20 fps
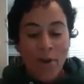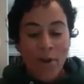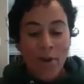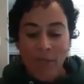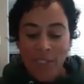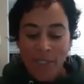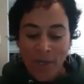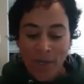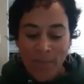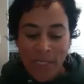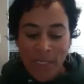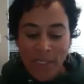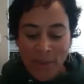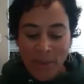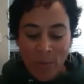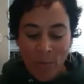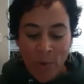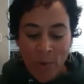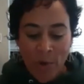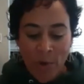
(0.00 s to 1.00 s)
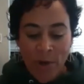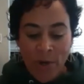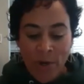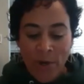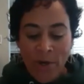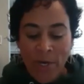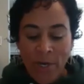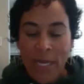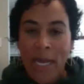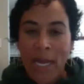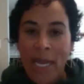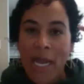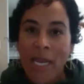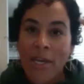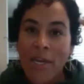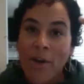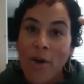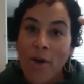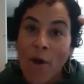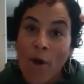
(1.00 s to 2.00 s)
it's going to be some work
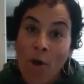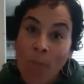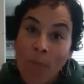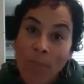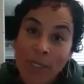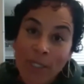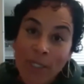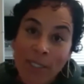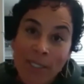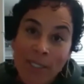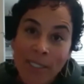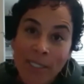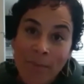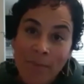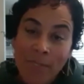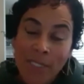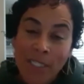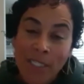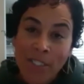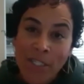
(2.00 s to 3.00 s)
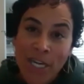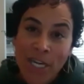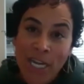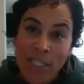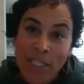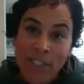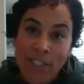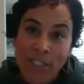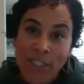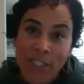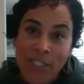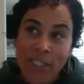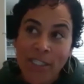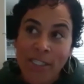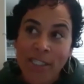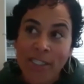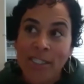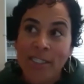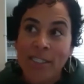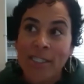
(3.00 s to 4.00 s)
and you're open to some
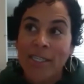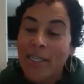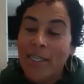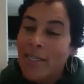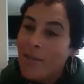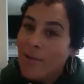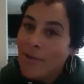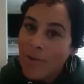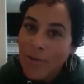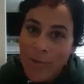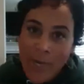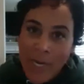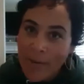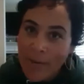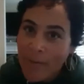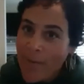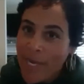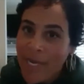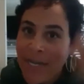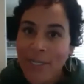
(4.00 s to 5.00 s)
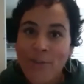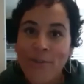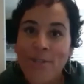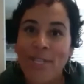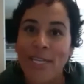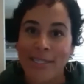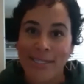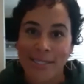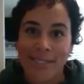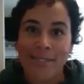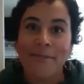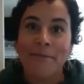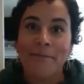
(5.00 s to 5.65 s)
suggestions, we can do this.